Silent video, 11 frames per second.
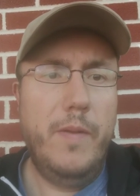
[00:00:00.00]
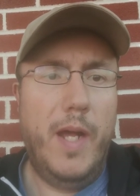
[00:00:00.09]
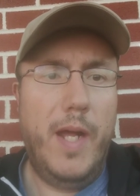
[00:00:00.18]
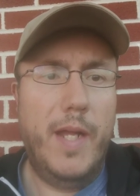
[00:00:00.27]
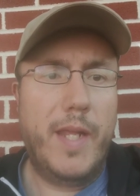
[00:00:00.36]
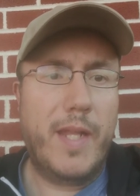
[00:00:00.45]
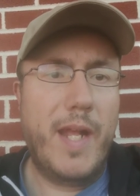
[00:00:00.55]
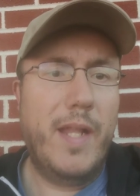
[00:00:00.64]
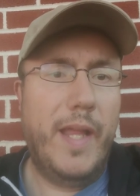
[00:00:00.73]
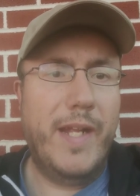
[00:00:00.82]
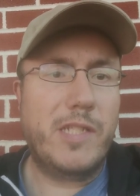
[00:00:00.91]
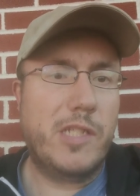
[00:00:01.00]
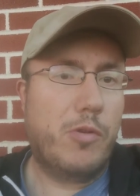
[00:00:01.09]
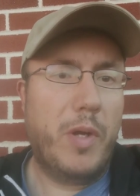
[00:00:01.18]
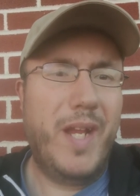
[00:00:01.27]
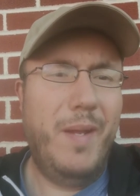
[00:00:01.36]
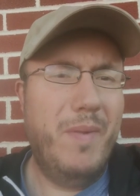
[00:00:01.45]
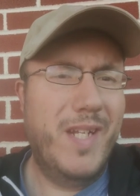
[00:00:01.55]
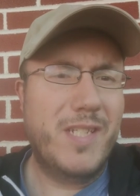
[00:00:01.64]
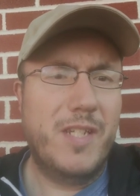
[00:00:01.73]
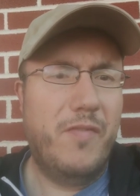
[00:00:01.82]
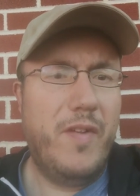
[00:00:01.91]
uh, get that last three
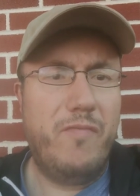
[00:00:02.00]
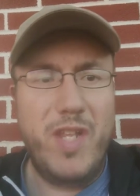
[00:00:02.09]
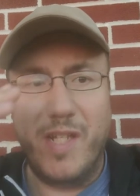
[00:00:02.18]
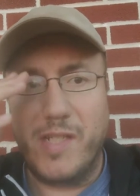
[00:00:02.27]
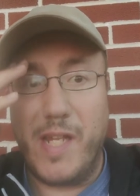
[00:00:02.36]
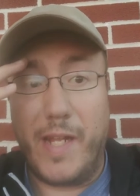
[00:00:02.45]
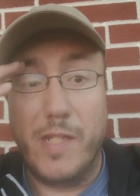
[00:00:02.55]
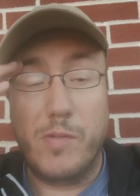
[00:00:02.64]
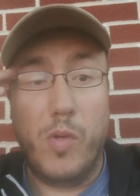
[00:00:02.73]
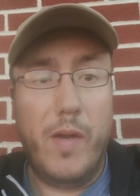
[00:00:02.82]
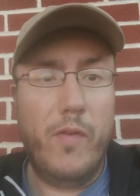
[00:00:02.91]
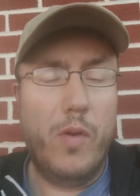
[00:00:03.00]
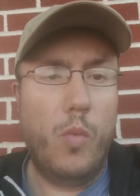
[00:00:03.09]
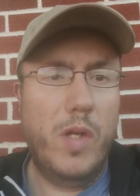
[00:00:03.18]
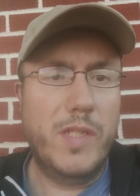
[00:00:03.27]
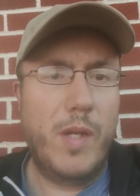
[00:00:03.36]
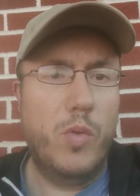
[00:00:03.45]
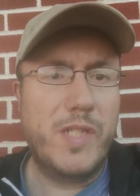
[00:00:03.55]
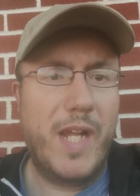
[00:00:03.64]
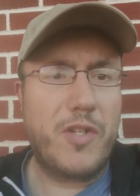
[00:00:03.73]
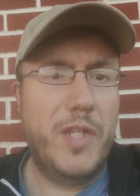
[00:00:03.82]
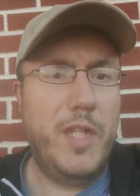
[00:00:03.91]
minutes and 15 seconds, whatever it was, that was
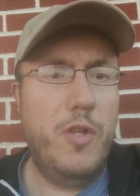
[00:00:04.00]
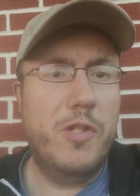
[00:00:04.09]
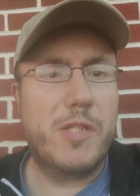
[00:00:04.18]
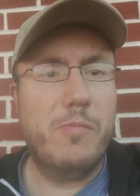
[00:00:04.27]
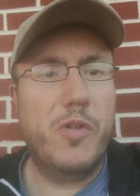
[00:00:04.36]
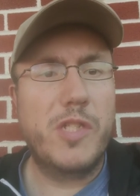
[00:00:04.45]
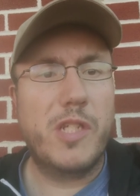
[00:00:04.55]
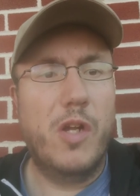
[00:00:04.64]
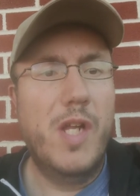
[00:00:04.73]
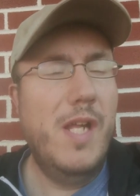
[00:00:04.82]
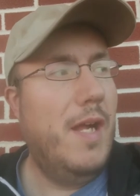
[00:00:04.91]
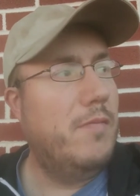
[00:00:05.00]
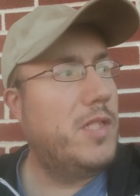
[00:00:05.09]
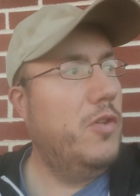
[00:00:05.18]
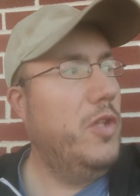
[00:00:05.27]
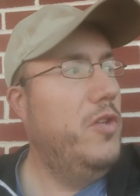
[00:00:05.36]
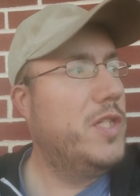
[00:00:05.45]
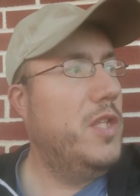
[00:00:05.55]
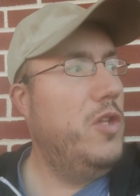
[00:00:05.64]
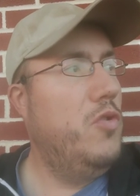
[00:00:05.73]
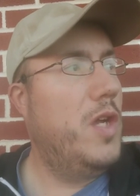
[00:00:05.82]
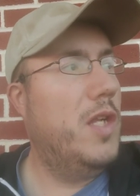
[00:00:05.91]
actually usable. So I'm still using
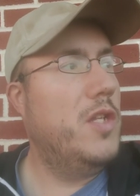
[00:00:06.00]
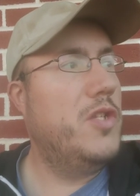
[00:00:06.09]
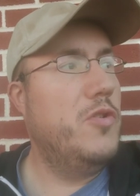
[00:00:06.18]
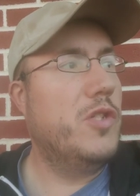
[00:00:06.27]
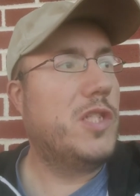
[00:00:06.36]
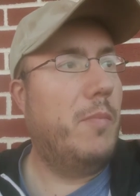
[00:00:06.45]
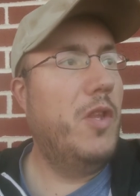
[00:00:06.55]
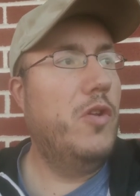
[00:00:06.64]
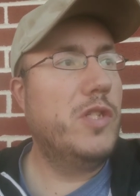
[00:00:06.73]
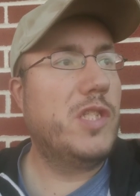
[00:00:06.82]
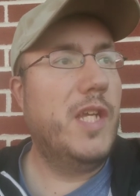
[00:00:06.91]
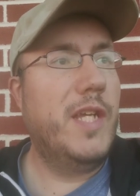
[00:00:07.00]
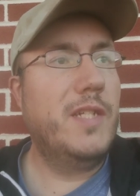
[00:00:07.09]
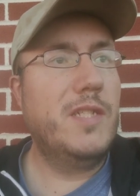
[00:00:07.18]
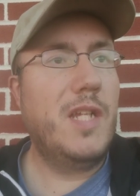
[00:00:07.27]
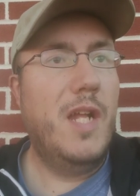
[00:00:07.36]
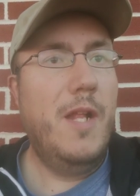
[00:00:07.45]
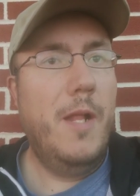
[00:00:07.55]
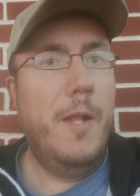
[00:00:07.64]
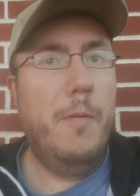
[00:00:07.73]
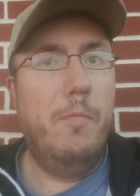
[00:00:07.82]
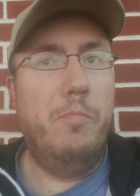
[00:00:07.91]
YouCut to do some of those things,
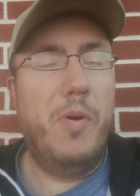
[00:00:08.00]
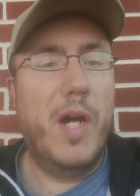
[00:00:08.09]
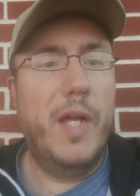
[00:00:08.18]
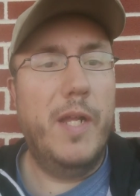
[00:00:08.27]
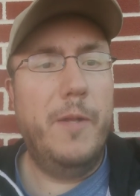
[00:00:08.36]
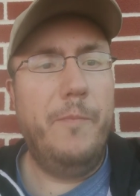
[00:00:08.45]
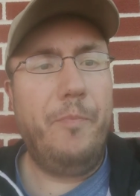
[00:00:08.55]
but